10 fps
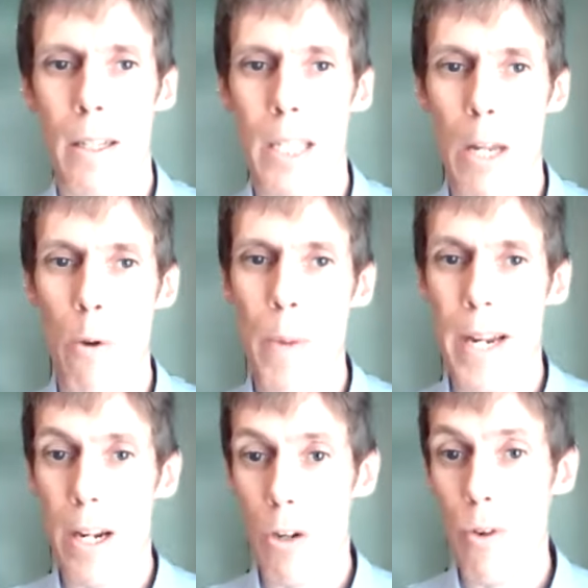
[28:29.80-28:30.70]
as they were
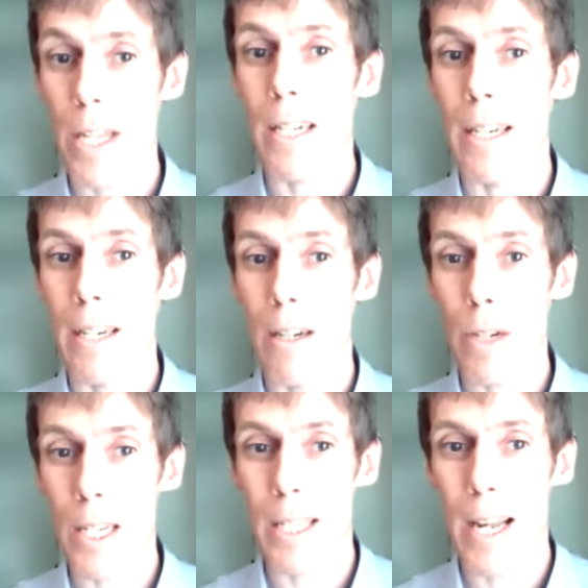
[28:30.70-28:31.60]
being increasingly
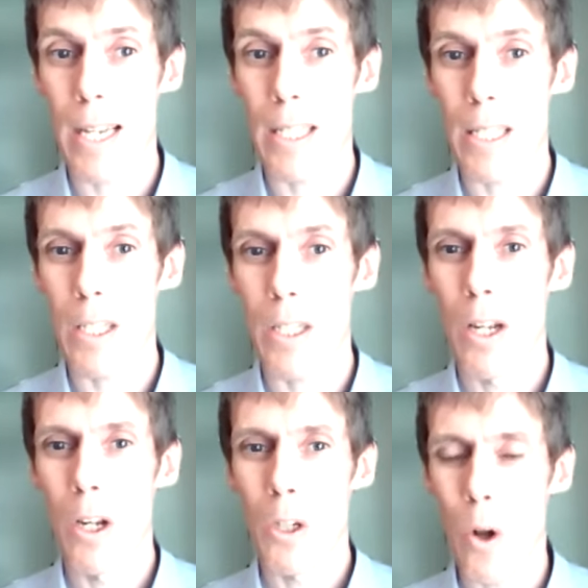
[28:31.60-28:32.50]
criticized as
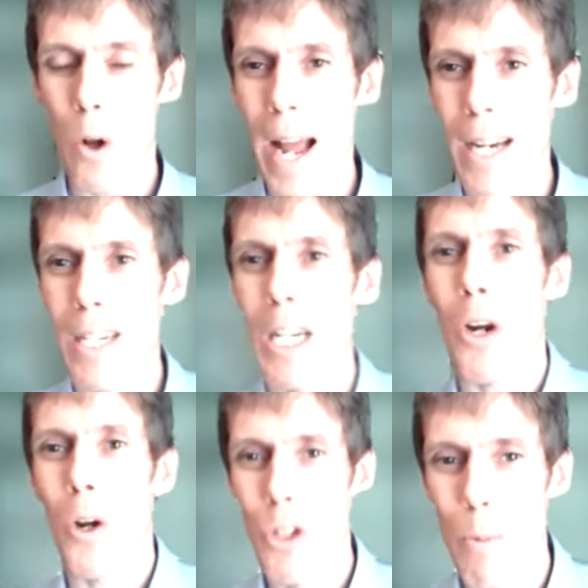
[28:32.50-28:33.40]
not actually
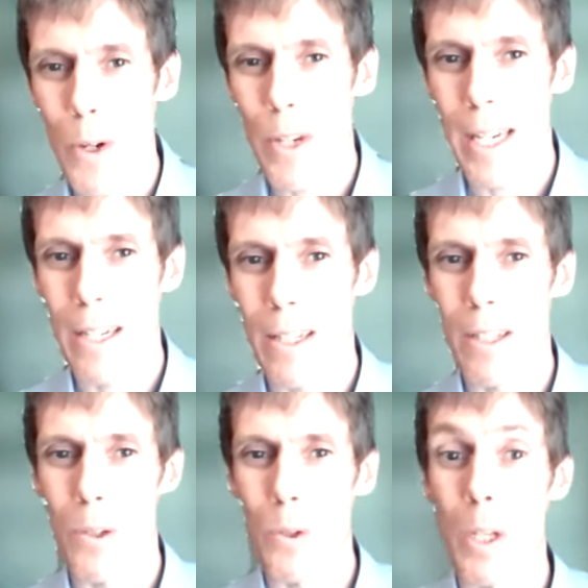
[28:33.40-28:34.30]
contributing
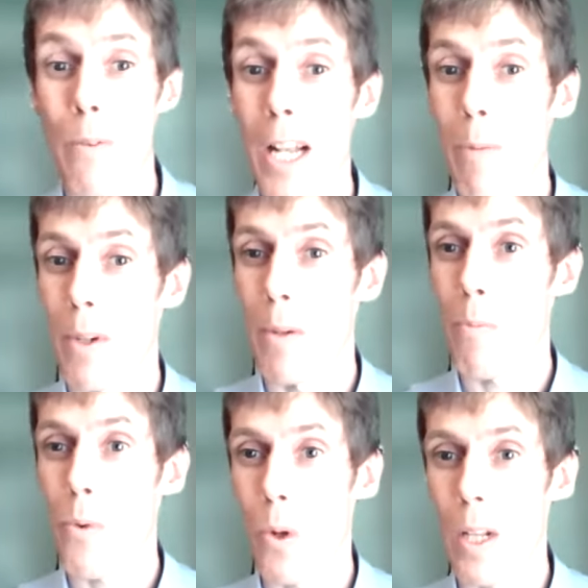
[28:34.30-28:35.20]
to development
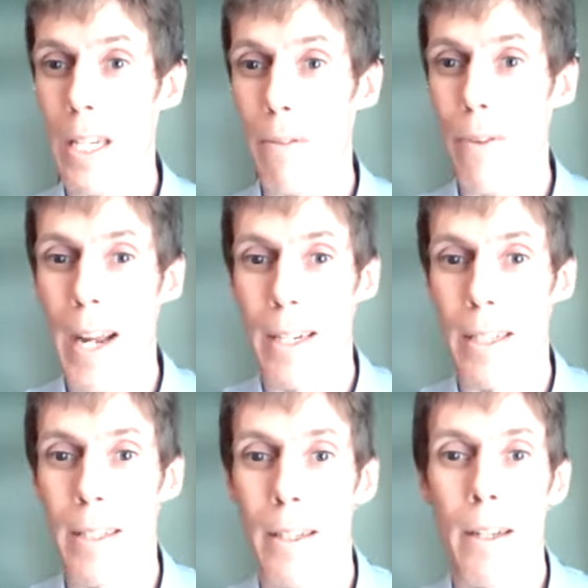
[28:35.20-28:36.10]
broadly defined.
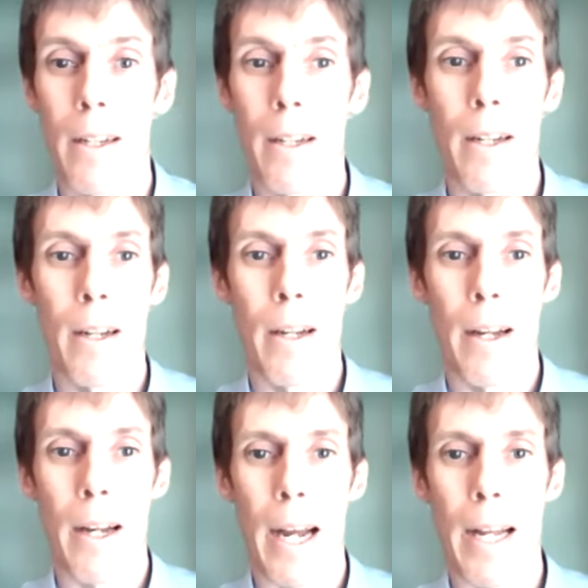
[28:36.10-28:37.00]

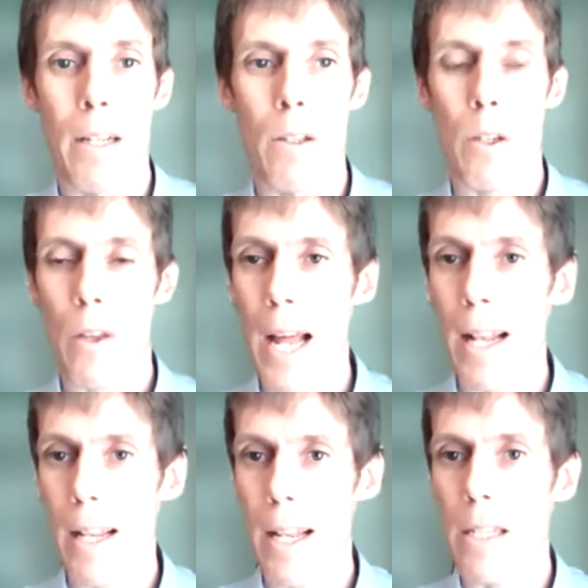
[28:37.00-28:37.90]
And so
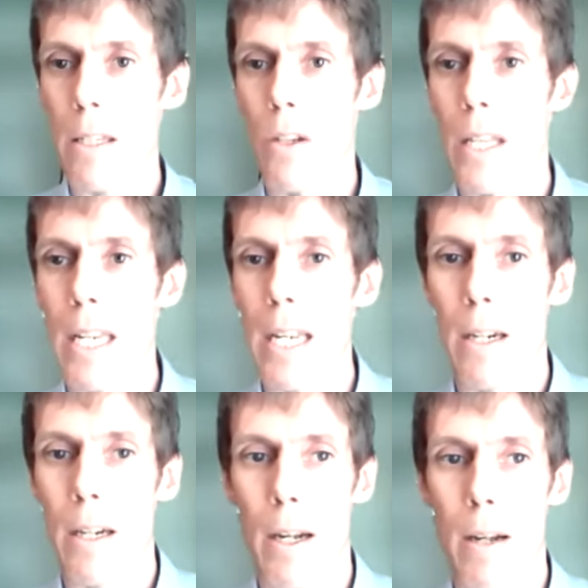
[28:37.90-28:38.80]
that led to
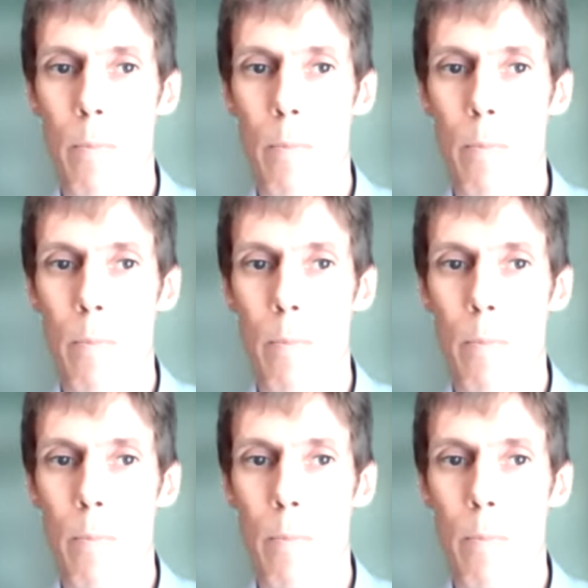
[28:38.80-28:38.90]
the